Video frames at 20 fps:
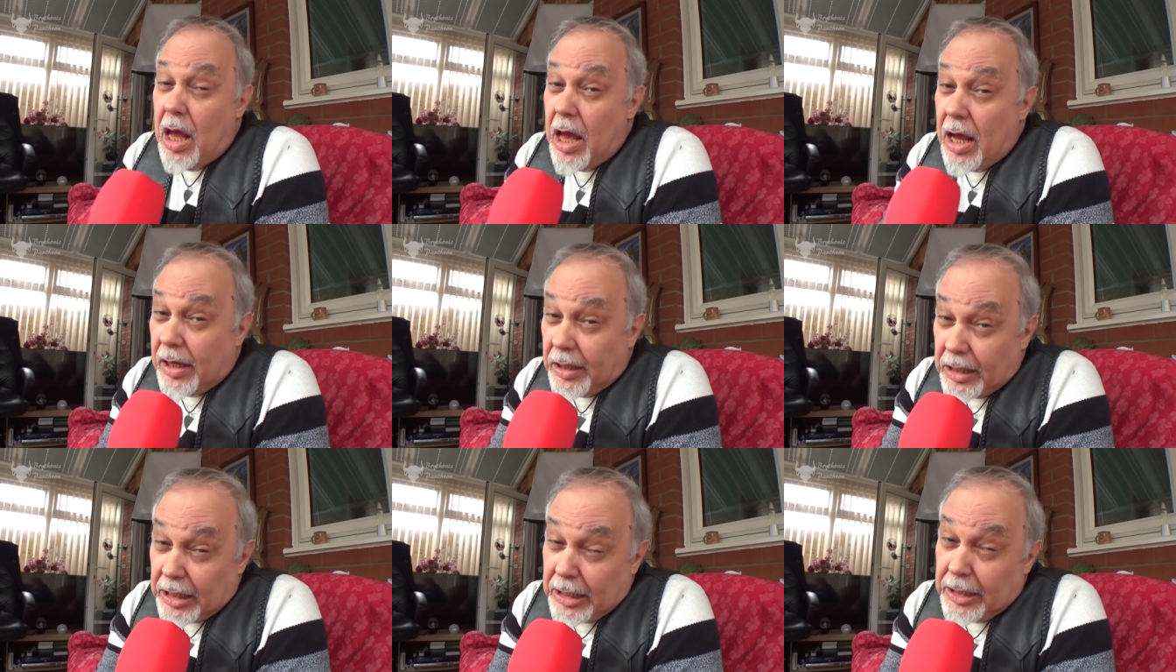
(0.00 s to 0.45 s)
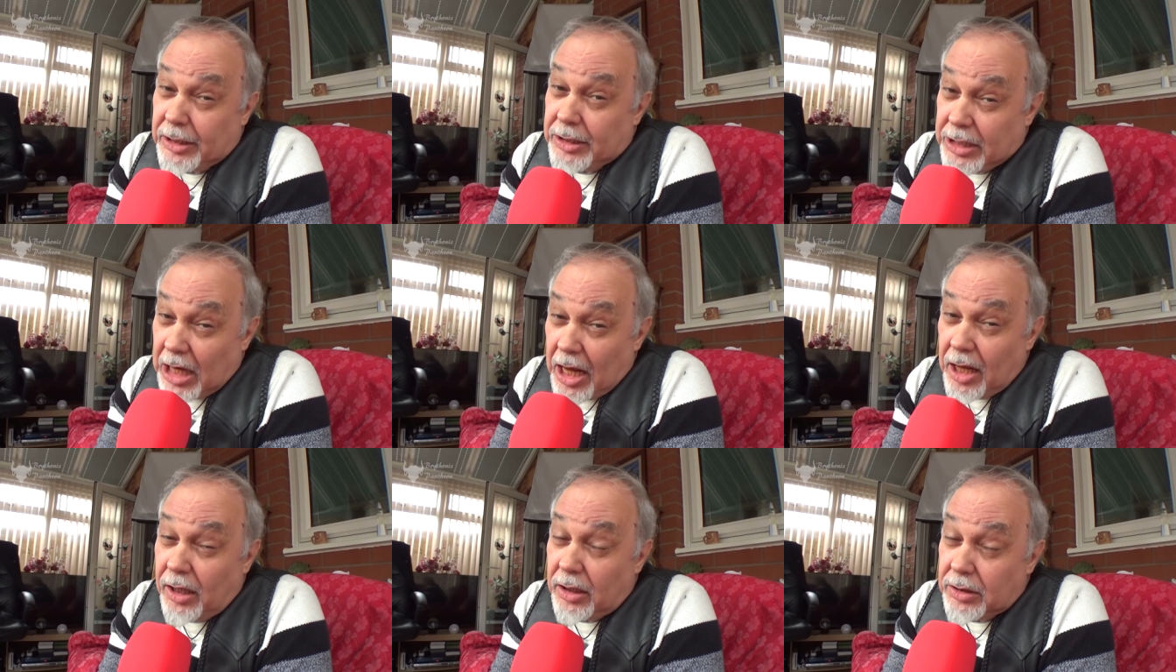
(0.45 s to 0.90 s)
And he
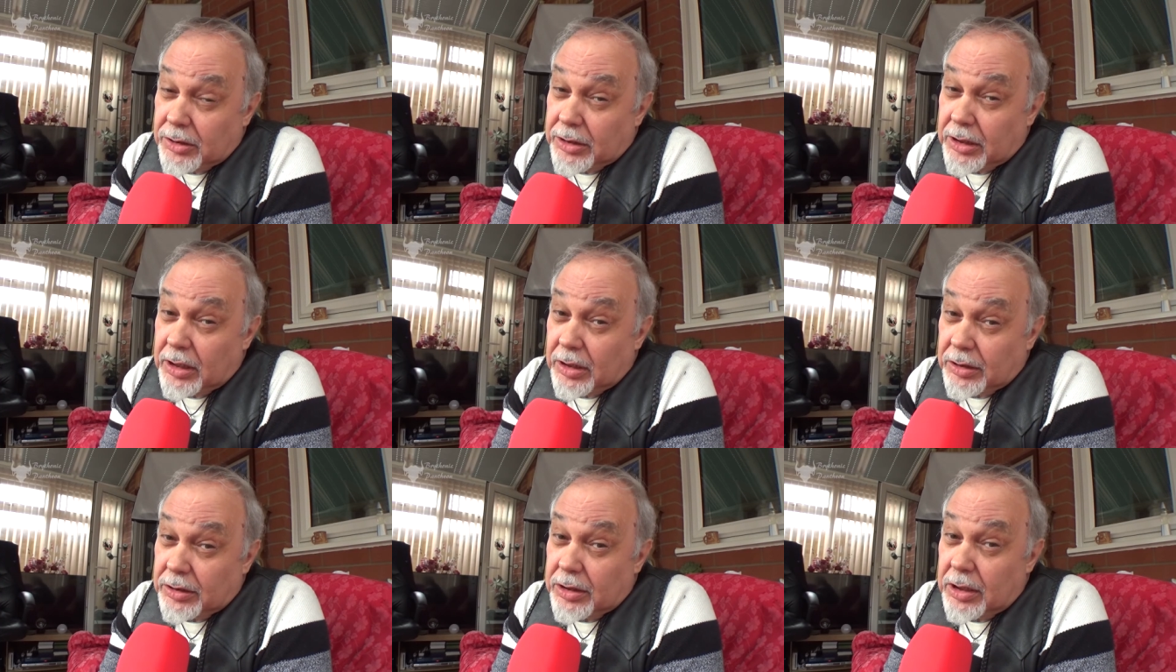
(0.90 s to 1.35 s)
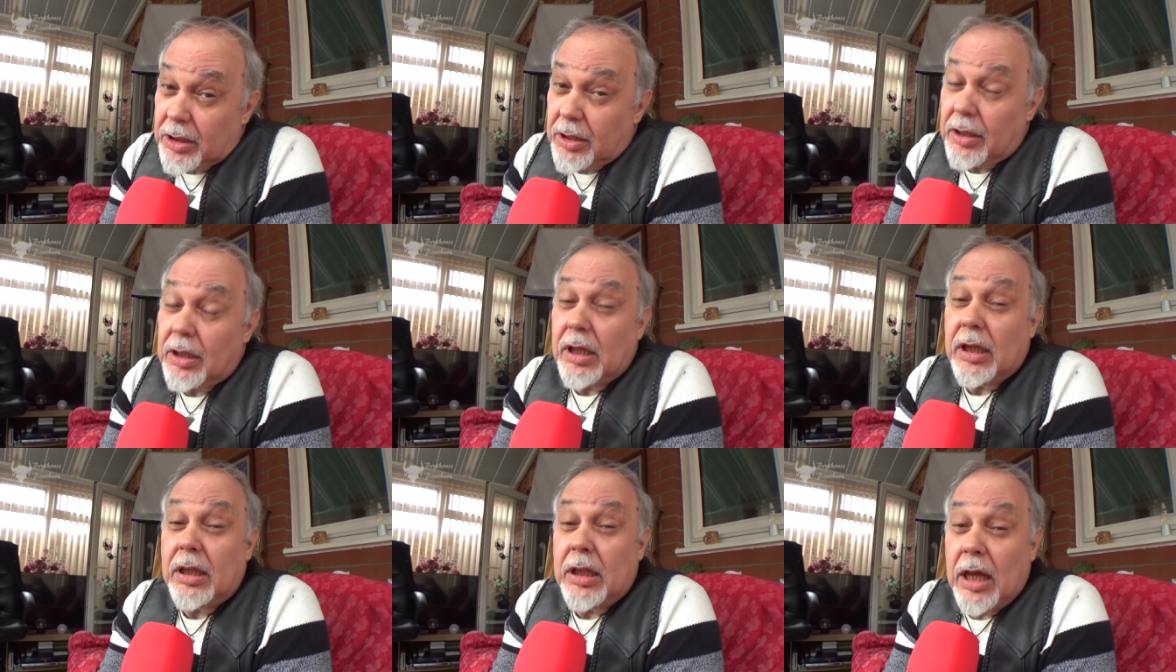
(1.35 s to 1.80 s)
tells us
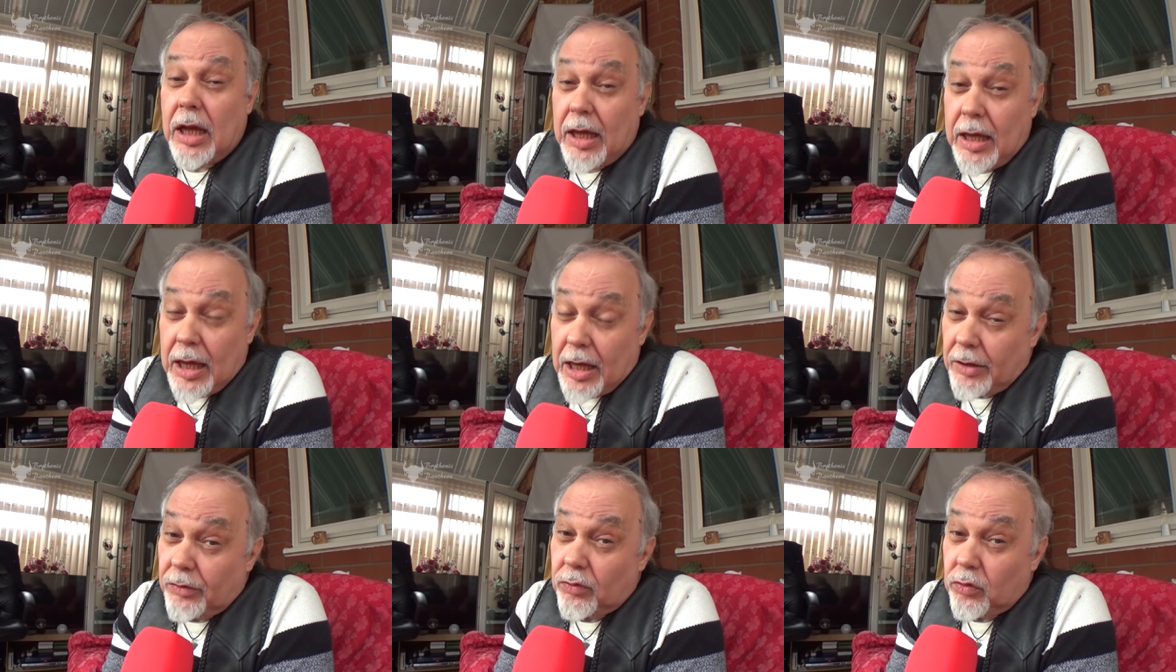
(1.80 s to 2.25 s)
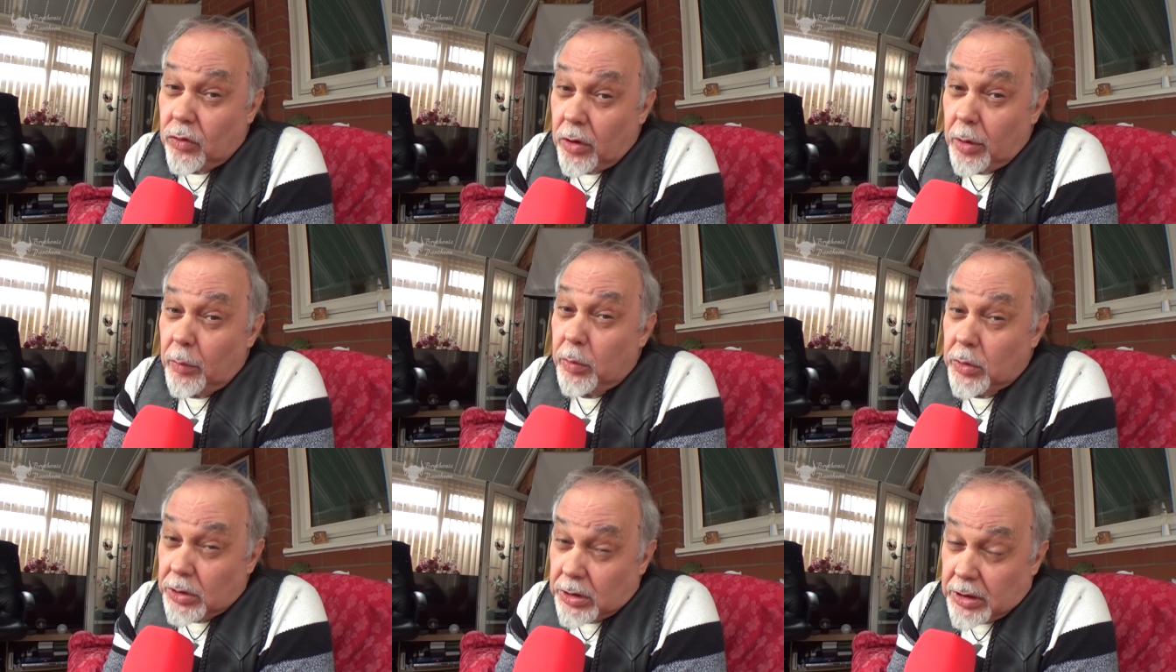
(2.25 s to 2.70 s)
that the
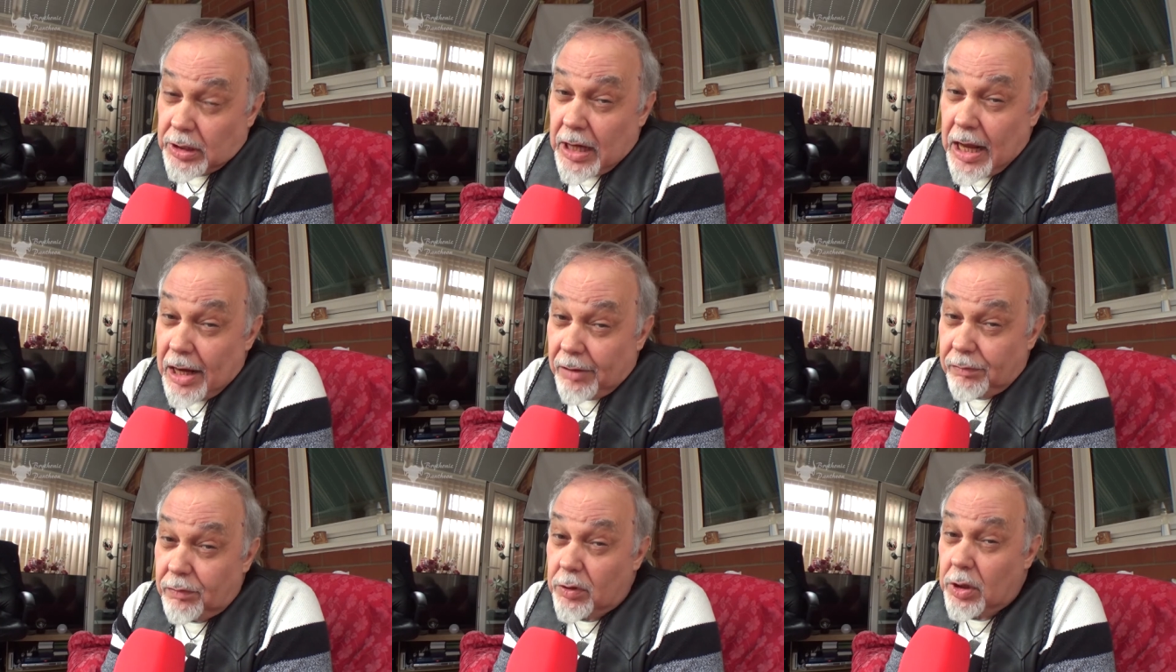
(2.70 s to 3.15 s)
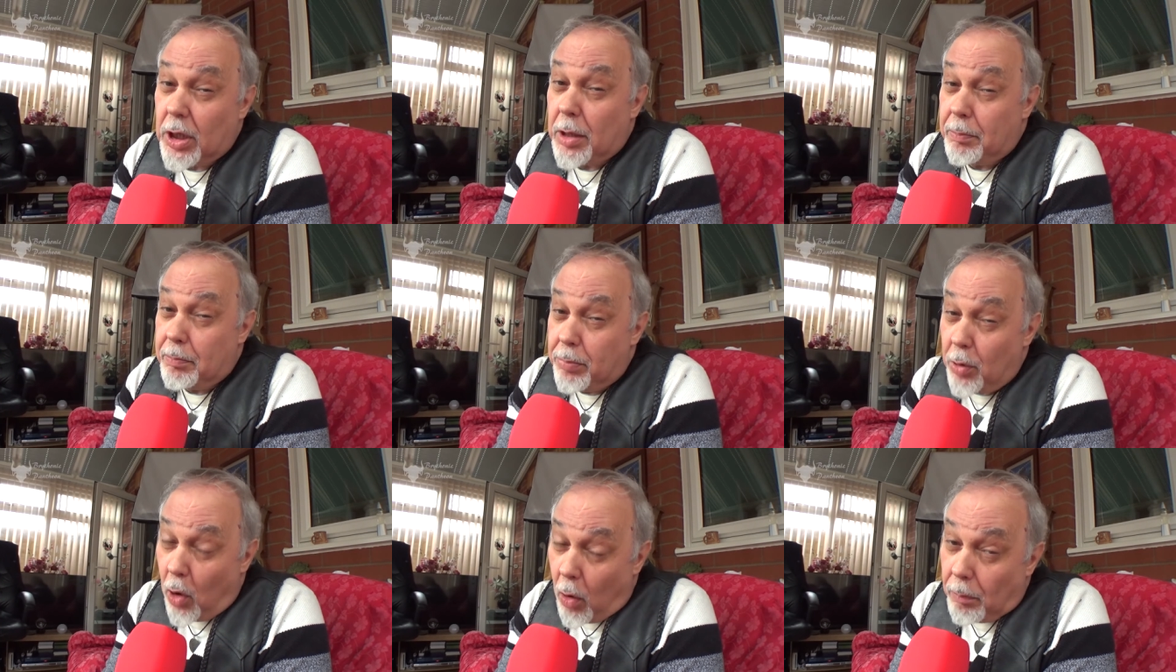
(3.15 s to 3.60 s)
country was left
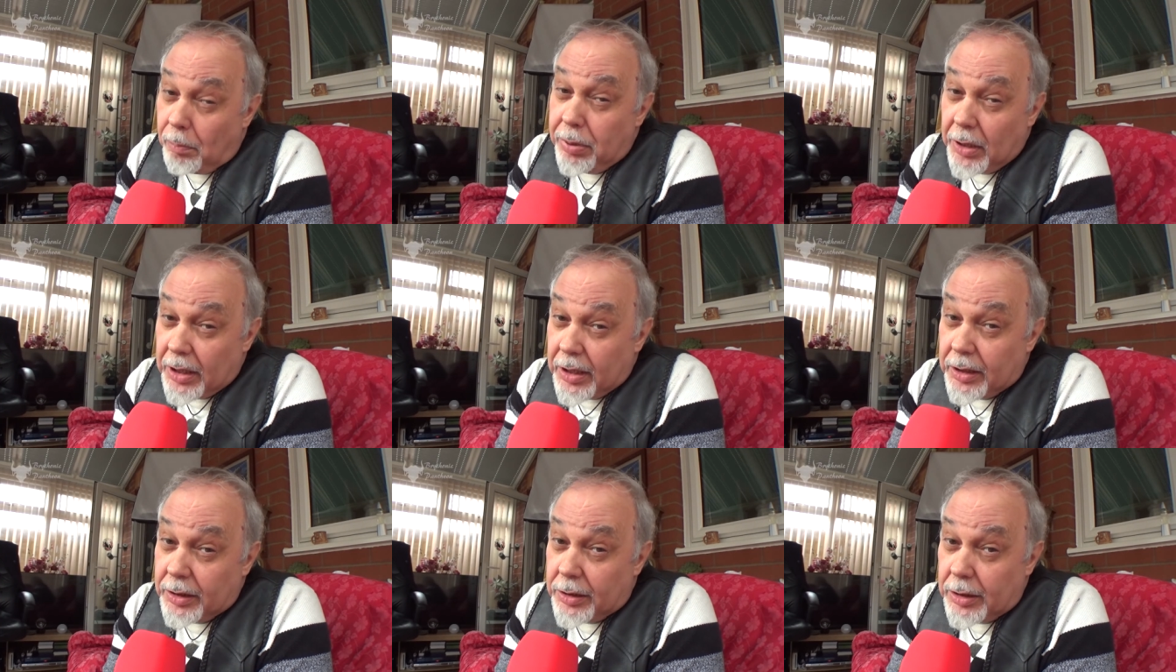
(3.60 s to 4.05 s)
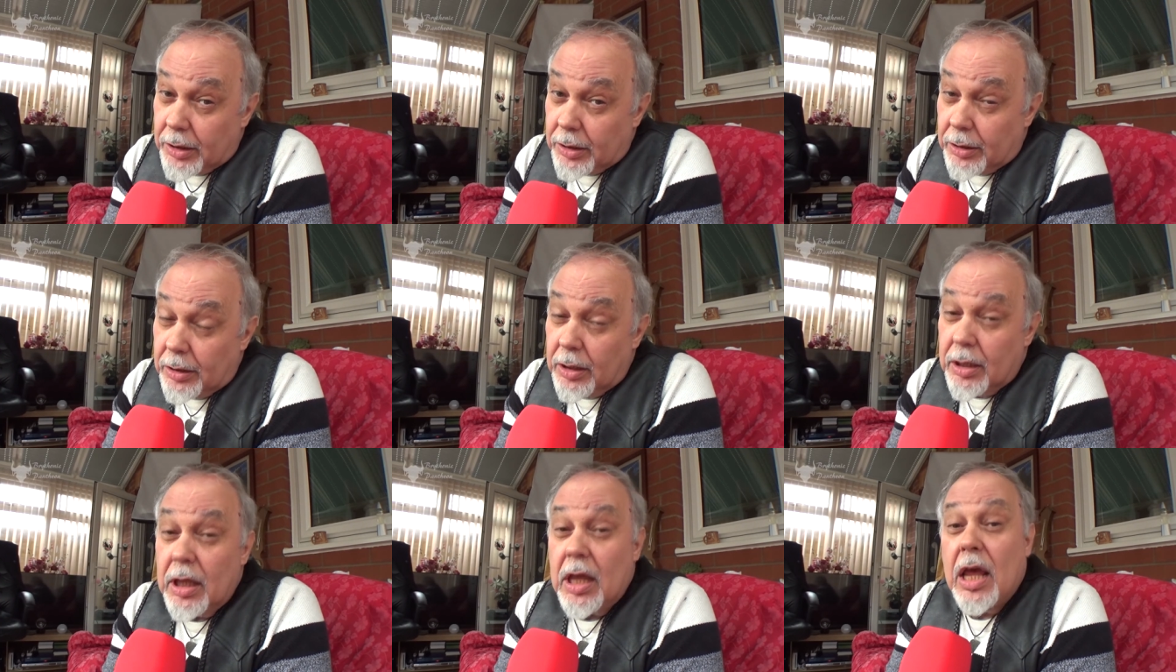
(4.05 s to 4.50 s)

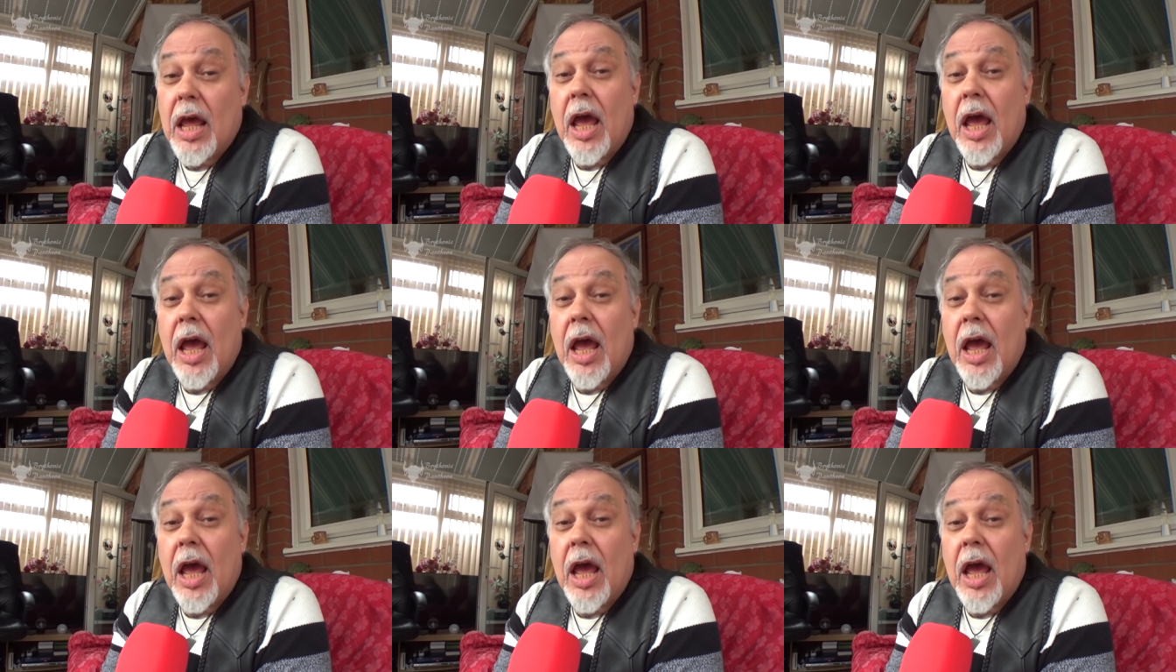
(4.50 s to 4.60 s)
depopulated,